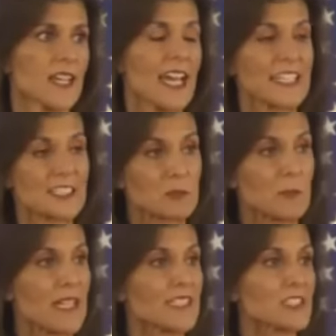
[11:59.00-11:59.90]
At its
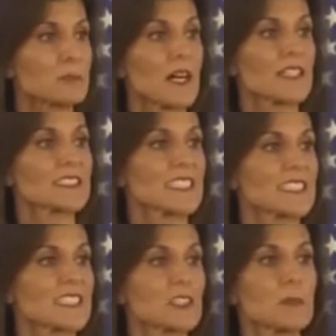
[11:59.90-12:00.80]
best,
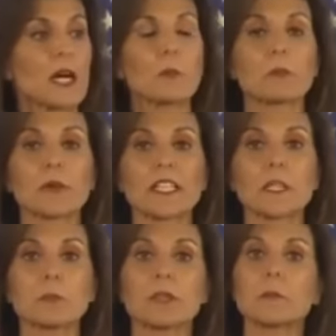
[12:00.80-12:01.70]
politics is about
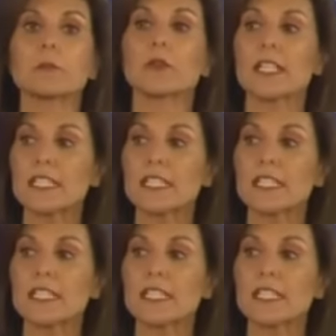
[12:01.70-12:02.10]
bringing people